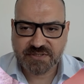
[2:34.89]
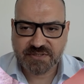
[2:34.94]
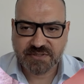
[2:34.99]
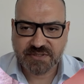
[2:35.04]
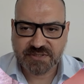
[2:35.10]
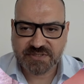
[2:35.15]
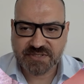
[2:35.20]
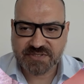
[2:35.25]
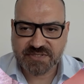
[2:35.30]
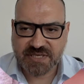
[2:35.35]

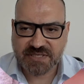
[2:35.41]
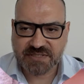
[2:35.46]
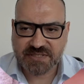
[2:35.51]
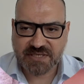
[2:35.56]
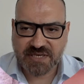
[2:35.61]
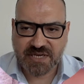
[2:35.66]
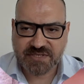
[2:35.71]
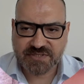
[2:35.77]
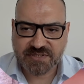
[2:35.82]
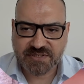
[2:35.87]
it is
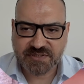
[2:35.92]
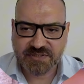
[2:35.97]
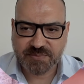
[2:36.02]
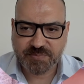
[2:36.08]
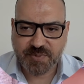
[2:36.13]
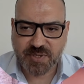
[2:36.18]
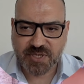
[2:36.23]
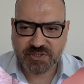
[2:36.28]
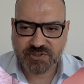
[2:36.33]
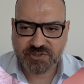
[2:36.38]
analyzing the
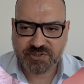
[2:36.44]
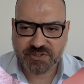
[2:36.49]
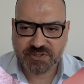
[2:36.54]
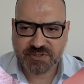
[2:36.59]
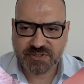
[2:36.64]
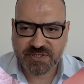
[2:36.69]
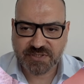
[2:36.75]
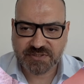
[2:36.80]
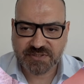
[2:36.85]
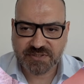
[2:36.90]
page,
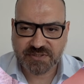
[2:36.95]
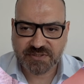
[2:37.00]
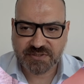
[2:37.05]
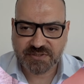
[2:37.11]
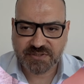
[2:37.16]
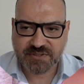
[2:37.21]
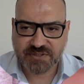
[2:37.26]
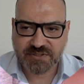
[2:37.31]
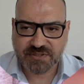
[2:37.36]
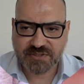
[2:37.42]
detecting
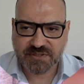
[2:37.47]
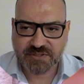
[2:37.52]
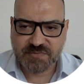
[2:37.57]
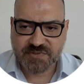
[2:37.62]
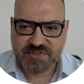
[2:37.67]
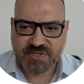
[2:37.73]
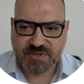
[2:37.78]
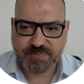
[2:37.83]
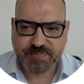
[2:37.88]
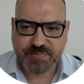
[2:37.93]
the
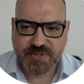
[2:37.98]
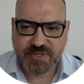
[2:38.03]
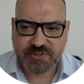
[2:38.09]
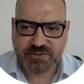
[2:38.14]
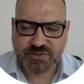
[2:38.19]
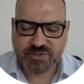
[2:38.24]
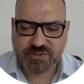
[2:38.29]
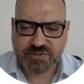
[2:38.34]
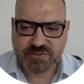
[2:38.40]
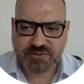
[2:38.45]

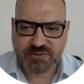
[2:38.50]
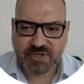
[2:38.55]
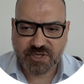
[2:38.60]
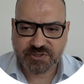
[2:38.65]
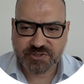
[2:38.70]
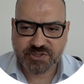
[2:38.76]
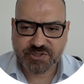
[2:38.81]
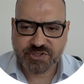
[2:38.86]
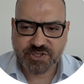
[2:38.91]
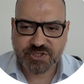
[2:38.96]
sub-page
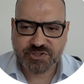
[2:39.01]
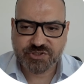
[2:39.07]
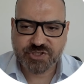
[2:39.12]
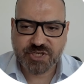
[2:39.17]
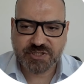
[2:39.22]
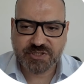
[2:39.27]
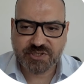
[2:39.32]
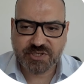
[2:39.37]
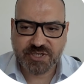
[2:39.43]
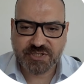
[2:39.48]
strategy,
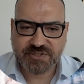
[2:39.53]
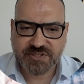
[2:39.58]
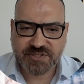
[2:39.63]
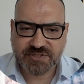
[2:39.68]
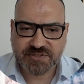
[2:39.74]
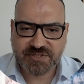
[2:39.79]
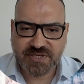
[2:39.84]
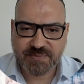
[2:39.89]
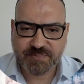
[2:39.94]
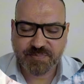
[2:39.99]
generating
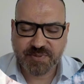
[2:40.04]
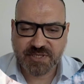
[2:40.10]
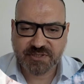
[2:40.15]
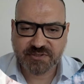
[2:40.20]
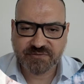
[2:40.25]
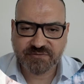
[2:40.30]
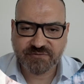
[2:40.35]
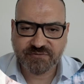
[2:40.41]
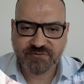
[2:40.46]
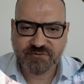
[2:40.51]

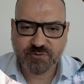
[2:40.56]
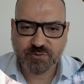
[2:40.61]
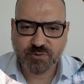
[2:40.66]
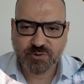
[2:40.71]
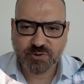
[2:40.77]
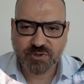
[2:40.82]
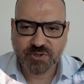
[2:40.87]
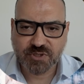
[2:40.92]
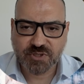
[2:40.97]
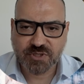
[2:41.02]
template for